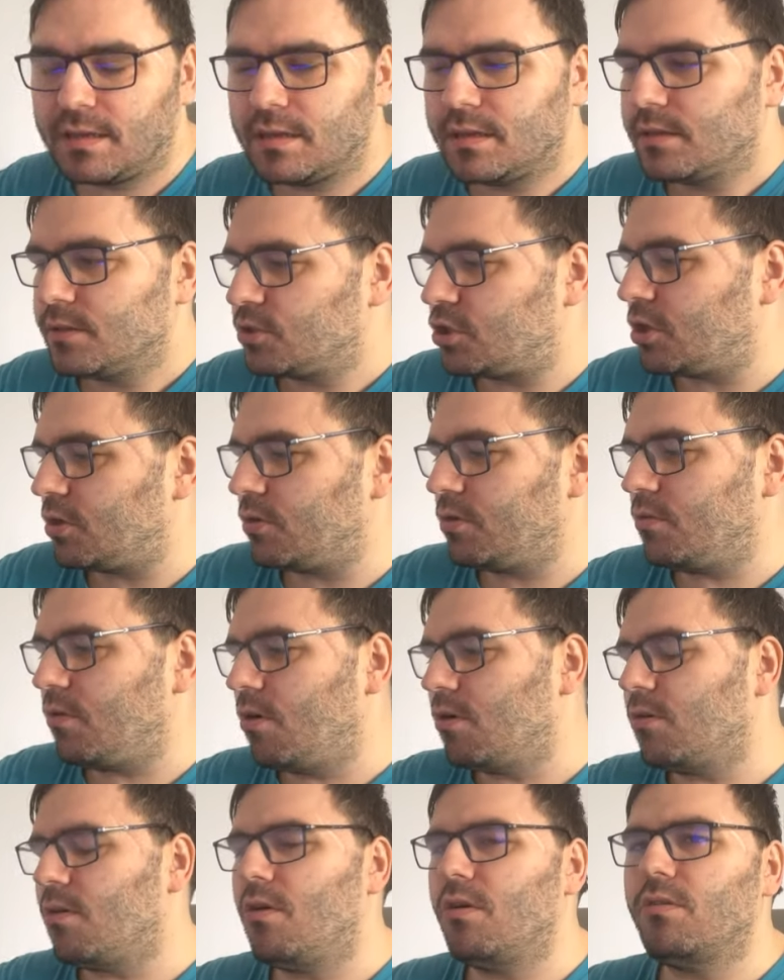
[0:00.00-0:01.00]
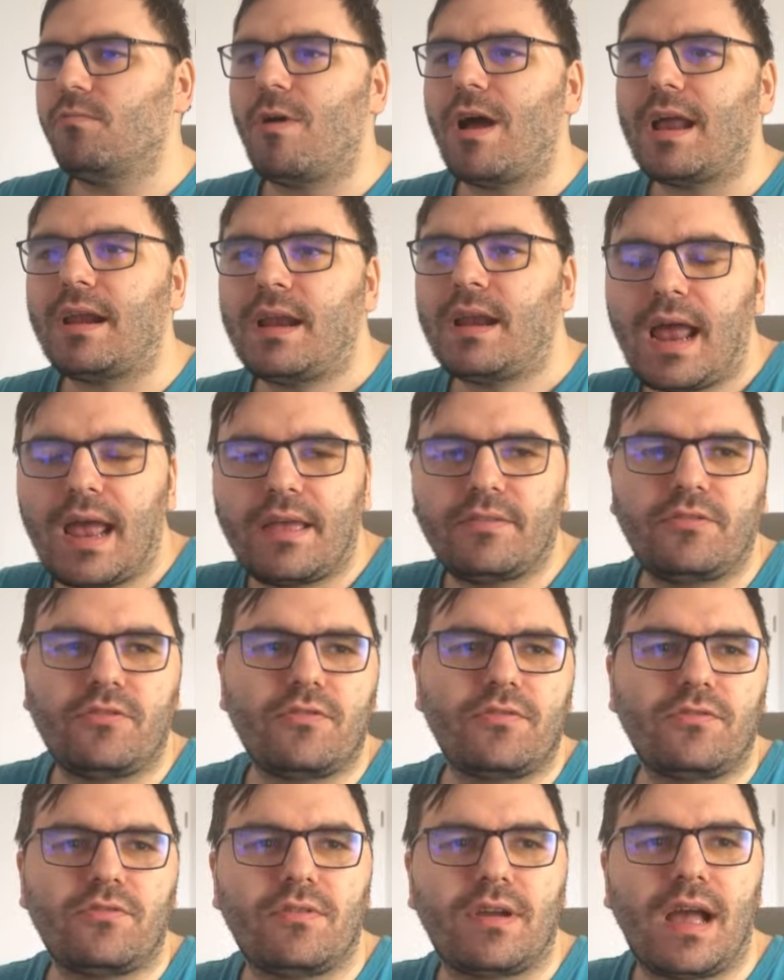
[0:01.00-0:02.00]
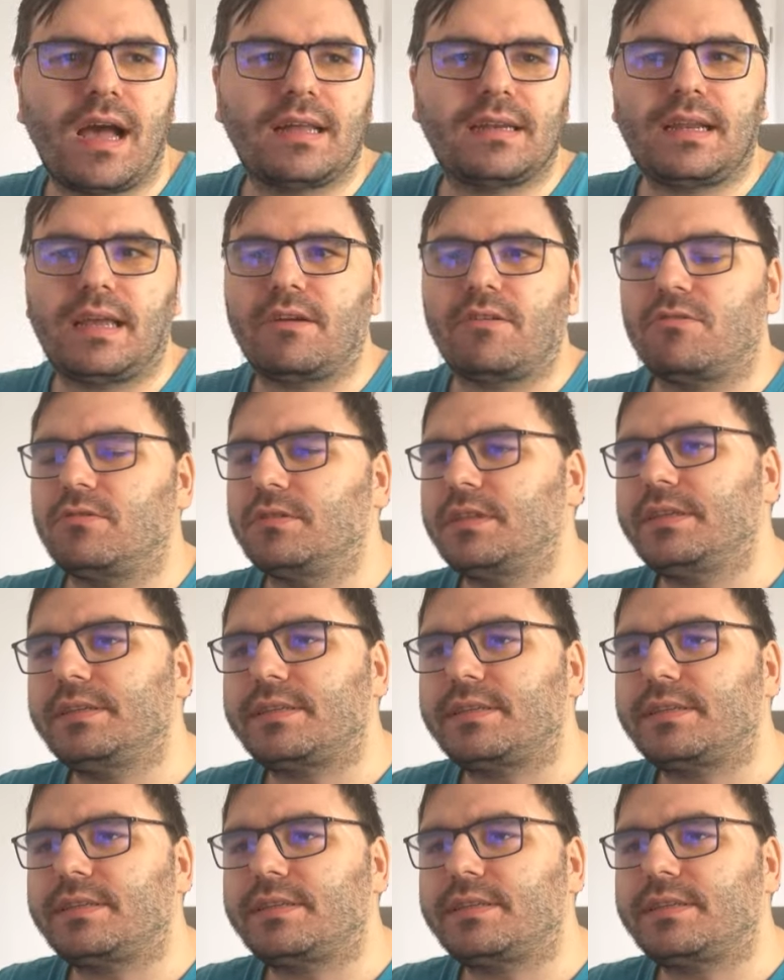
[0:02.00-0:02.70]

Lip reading: So on one hand, you got like all these